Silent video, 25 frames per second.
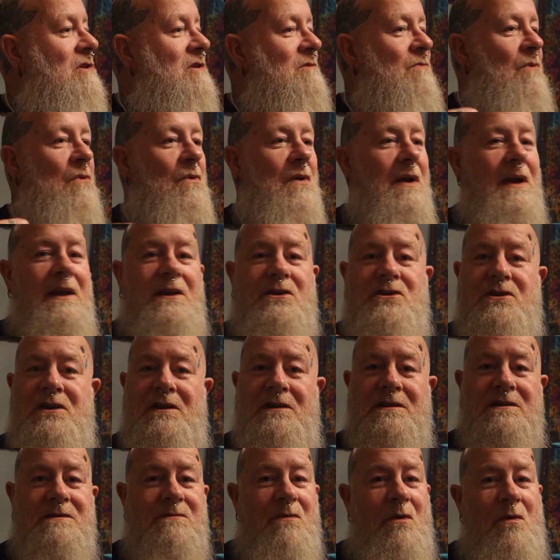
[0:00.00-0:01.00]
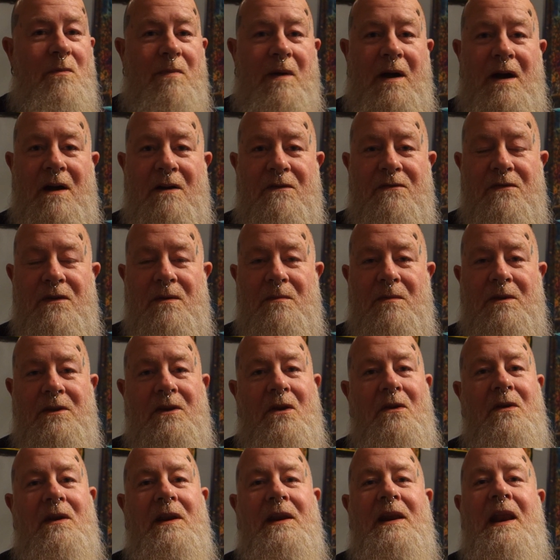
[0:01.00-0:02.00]
a small kitchen, small bathroom. I
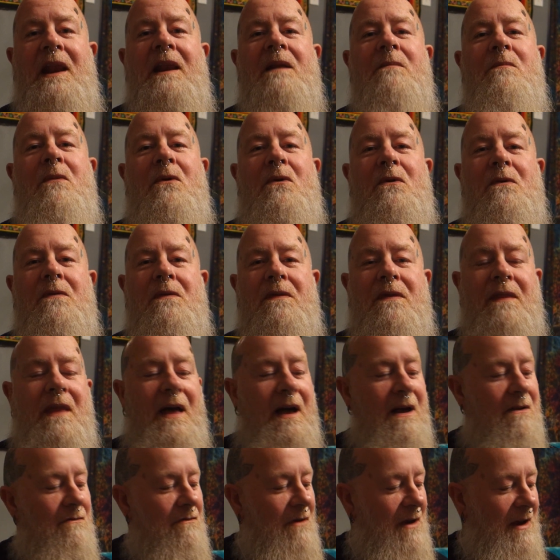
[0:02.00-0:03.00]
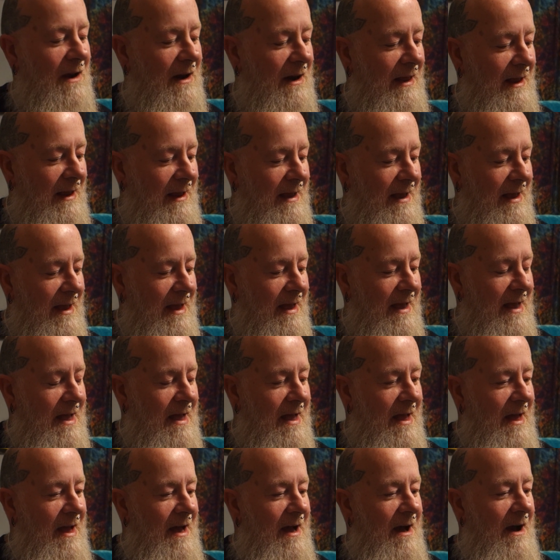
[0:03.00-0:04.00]
don't need any more than that, really.
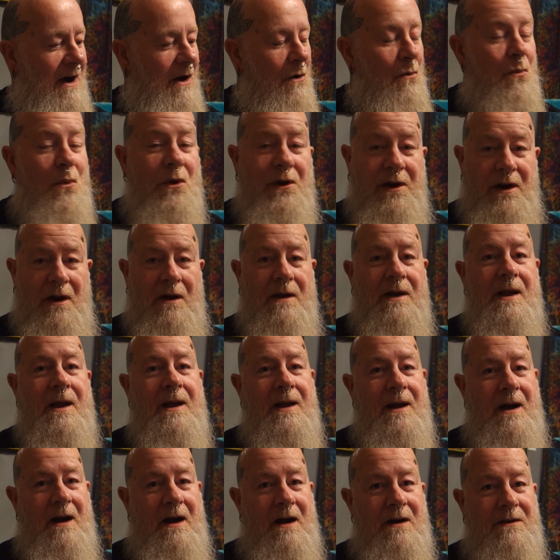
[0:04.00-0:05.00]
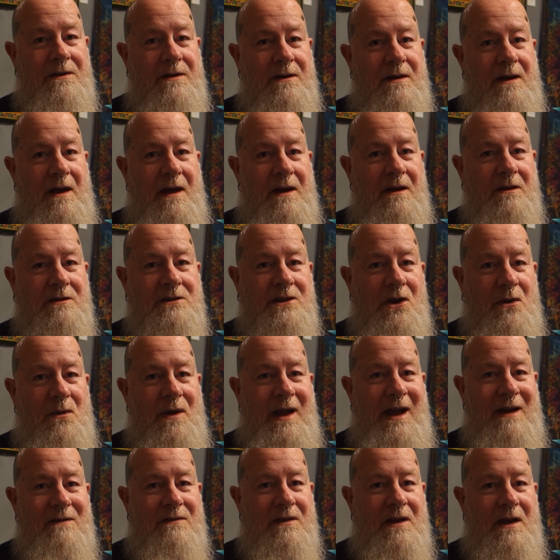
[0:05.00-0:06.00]
I would like a garden, and I
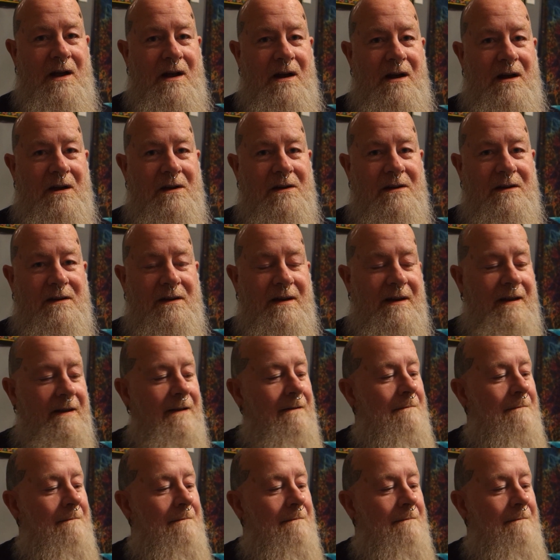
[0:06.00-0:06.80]
don't have a garden.